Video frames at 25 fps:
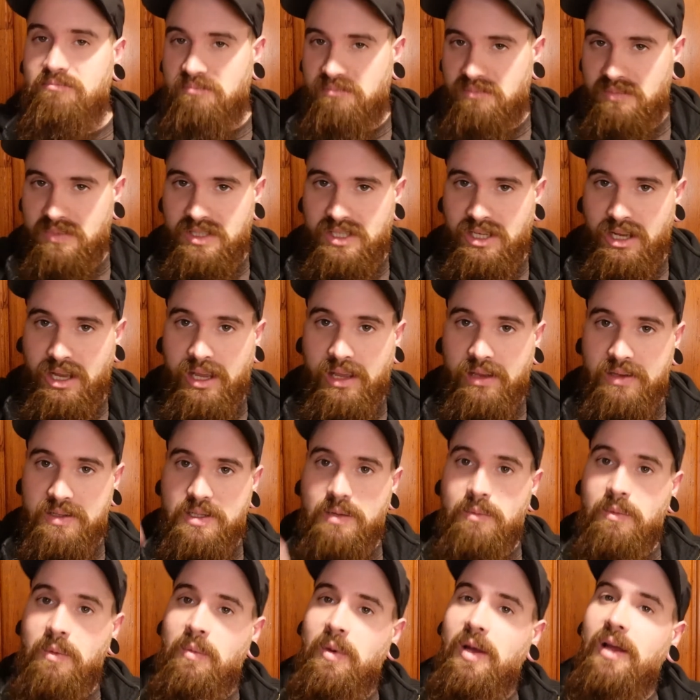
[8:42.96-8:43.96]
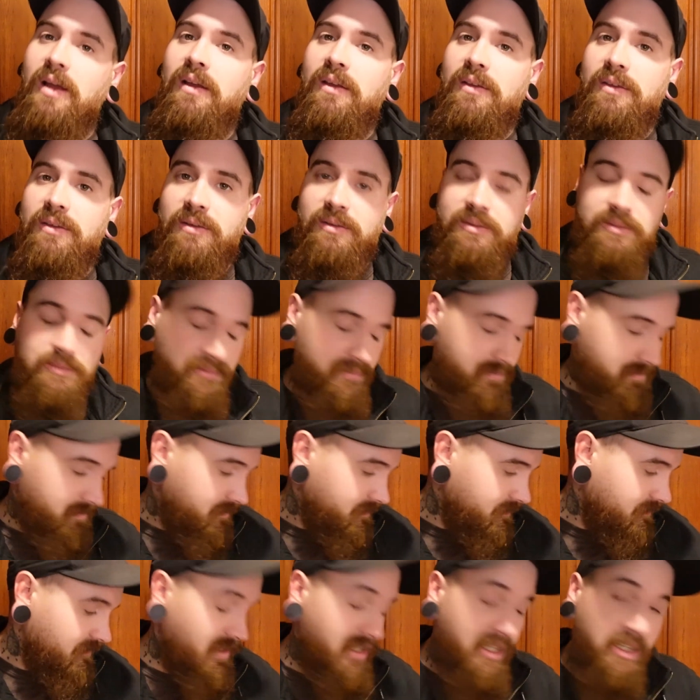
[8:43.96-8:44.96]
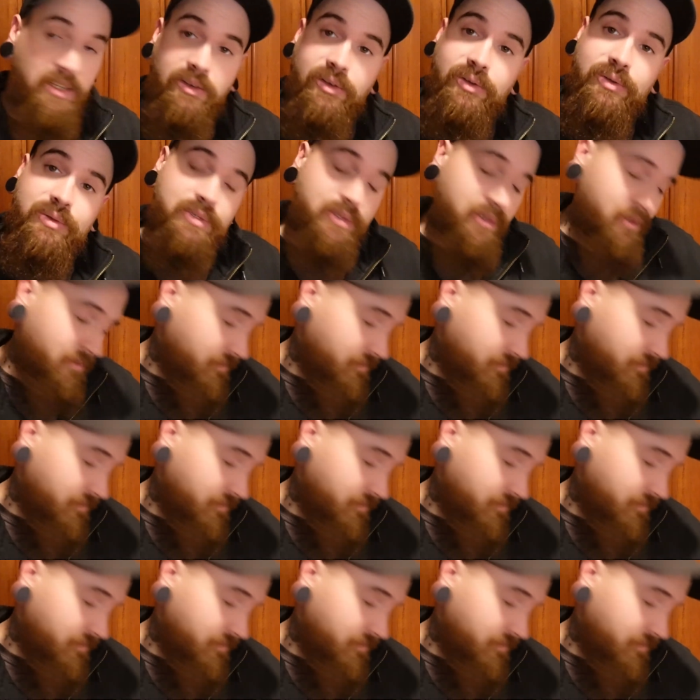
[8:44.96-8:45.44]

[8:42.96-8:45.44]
check out some of my other videos.